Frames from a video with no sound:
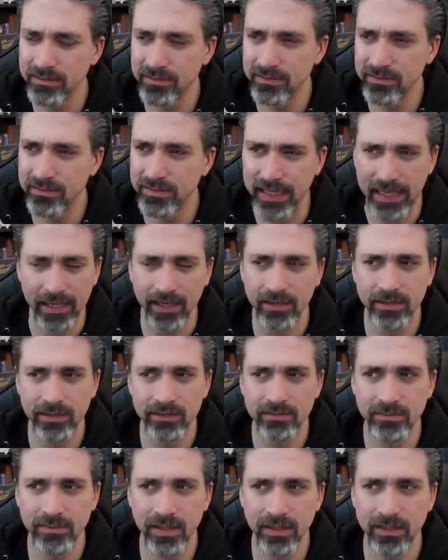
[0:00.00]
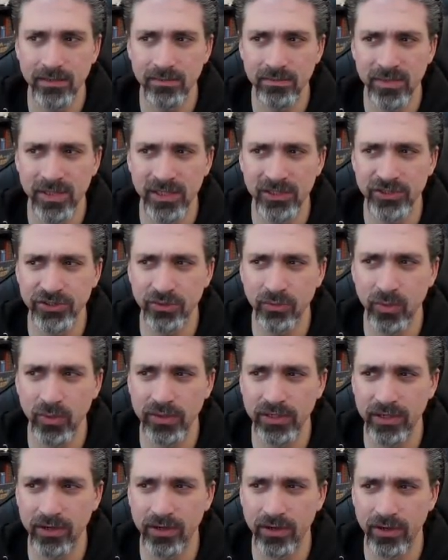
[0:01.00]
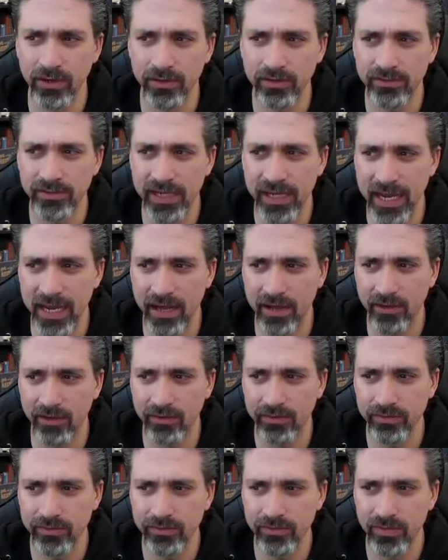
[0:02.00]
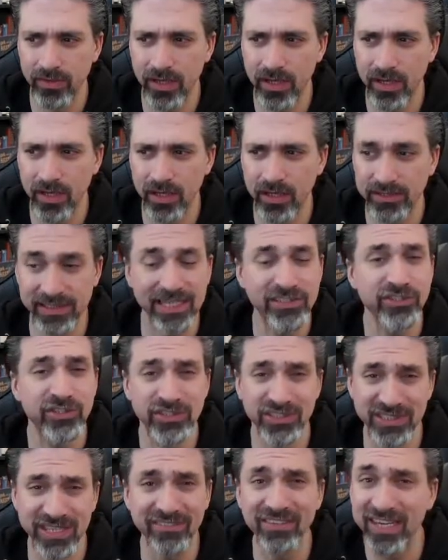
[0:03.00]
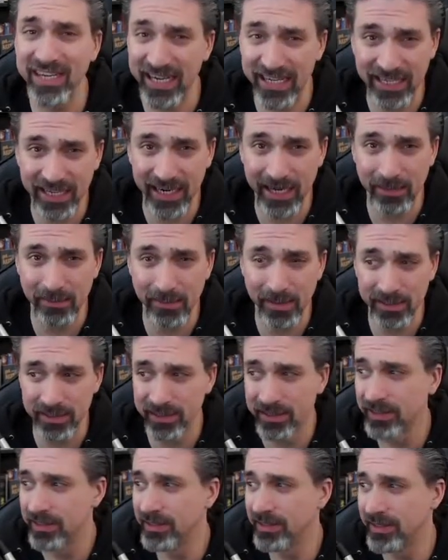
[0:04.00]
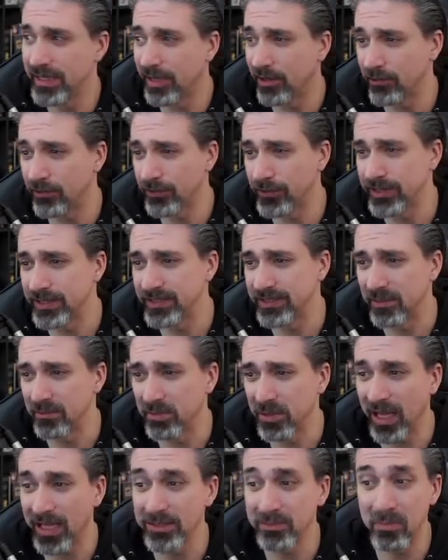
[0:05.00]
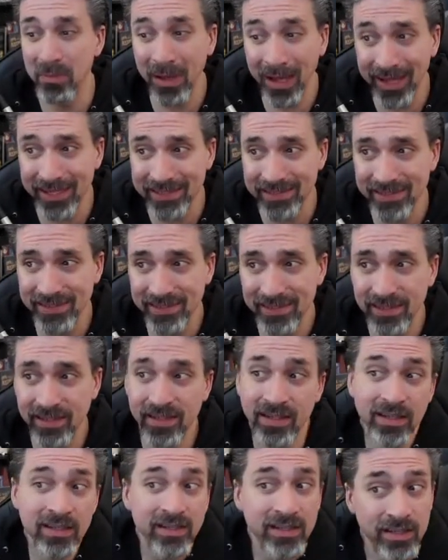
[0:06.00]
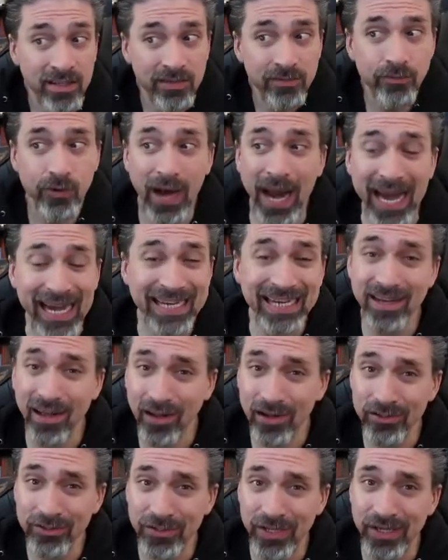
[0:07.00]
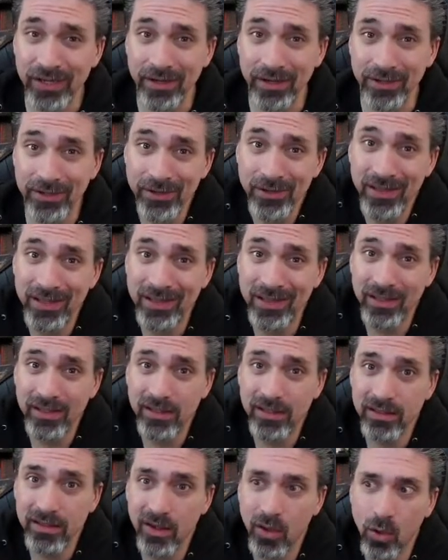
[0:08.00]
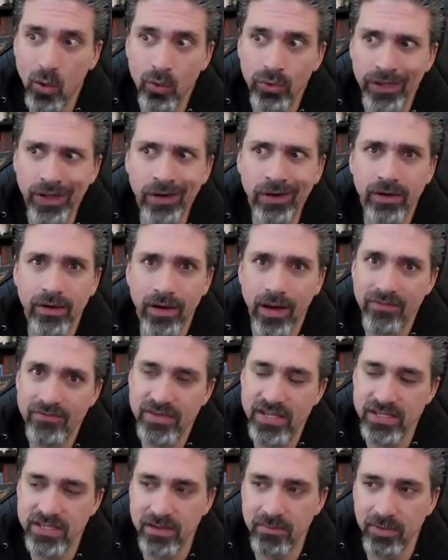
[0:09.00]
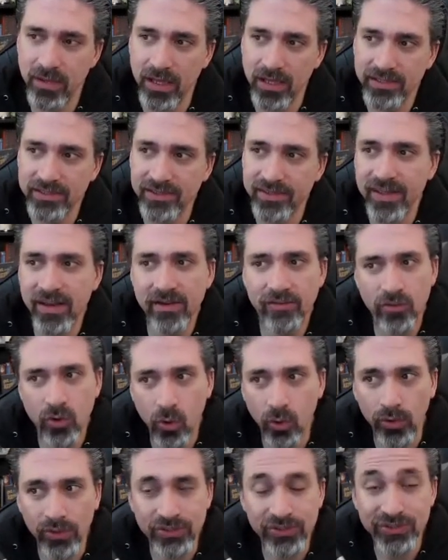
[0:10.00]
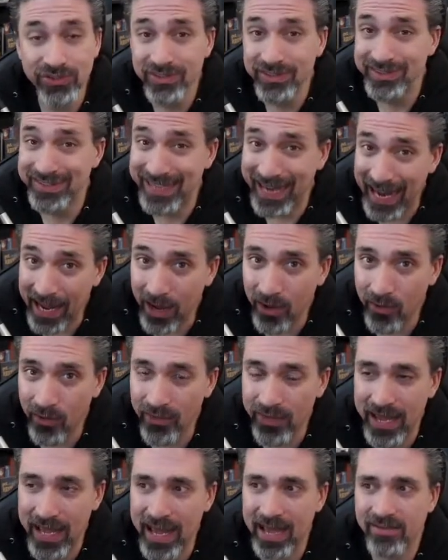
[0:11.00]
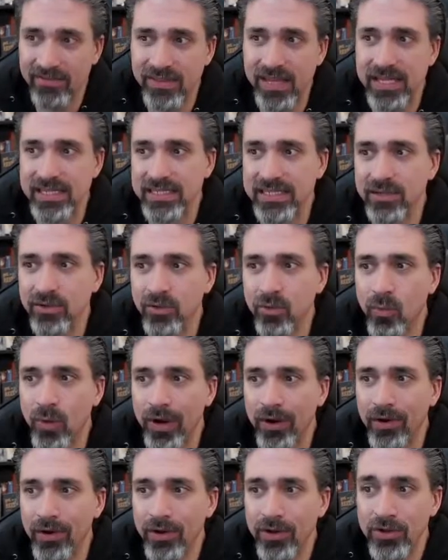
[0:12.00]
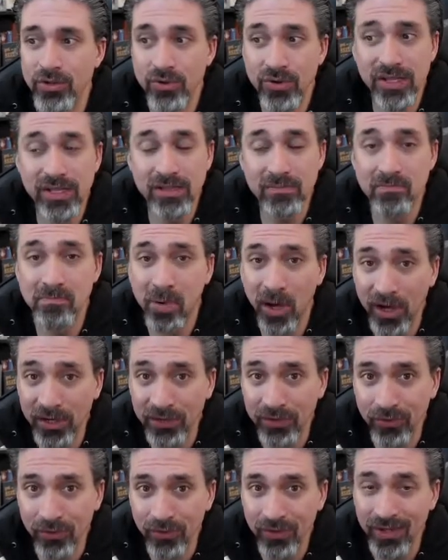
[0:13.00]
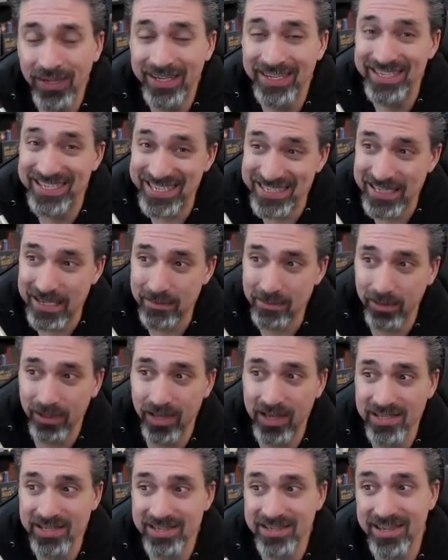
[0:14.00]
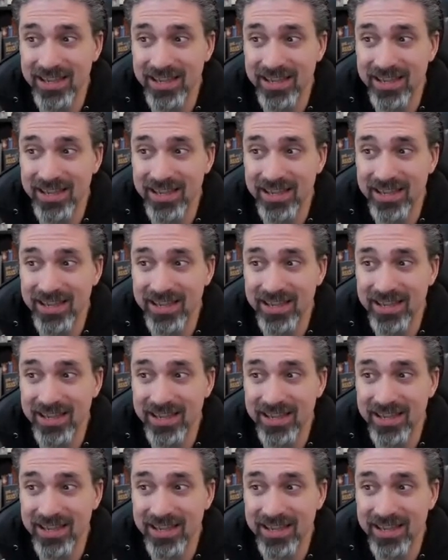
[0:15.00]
Yeah, I'm not sure what they are now. It's actually $7.99 a month now for Disney Plus, but for $80 a year, you get the whole year of Disney Plus. And then, of course, now they have that deal where you can bundle Disney Plus,